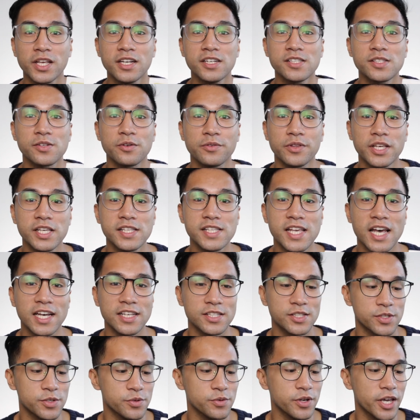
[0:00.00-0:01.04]
So these
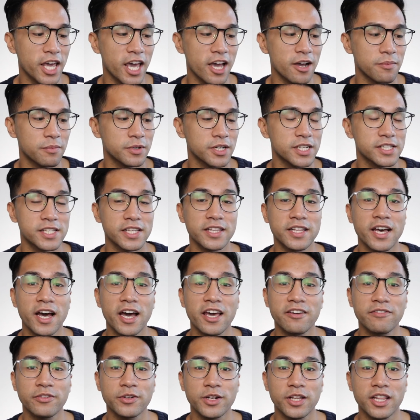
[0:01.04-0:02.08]
has two cameras and the
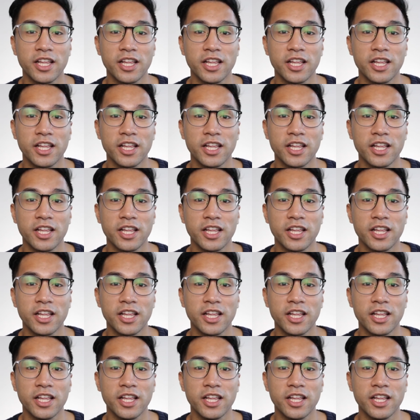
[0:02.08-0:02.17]
iPhone